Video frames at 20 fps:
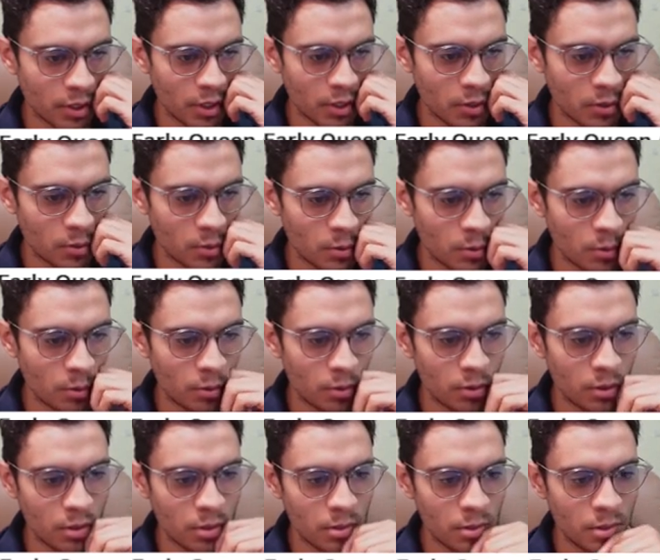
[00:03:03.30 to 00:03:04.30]
to
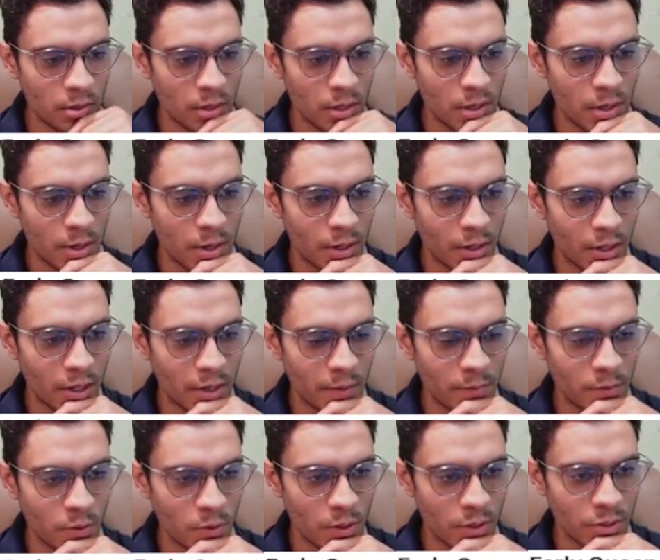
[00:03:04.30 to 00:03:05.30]
give
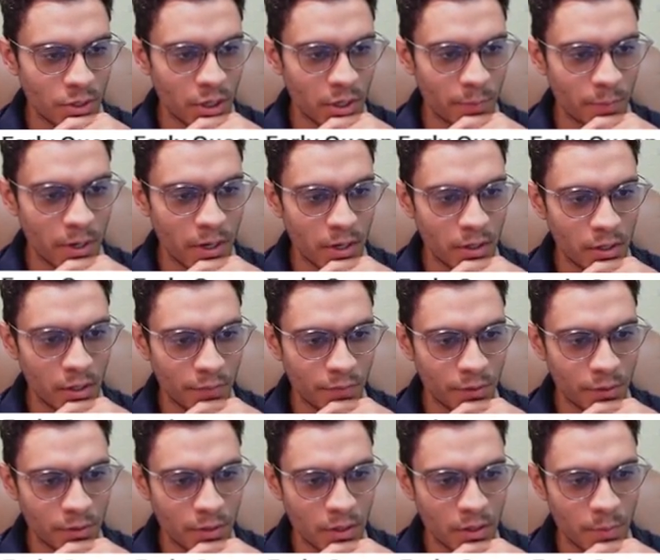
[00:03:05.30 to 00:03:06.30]
you a checkmate after
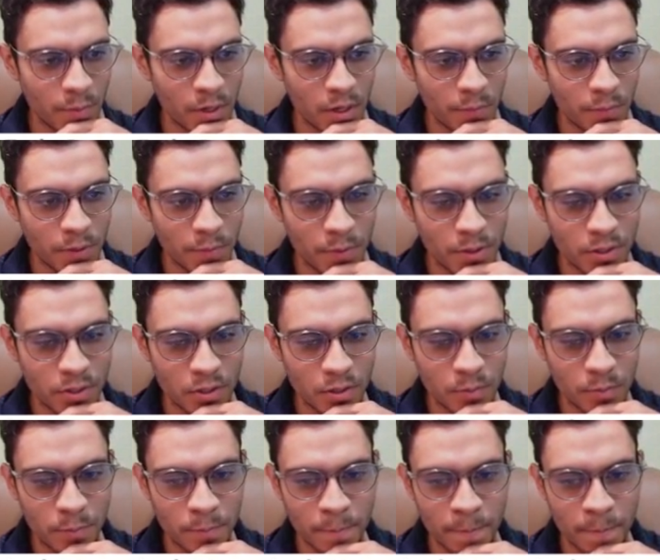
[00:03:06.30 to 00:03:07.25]
they develop the bishop.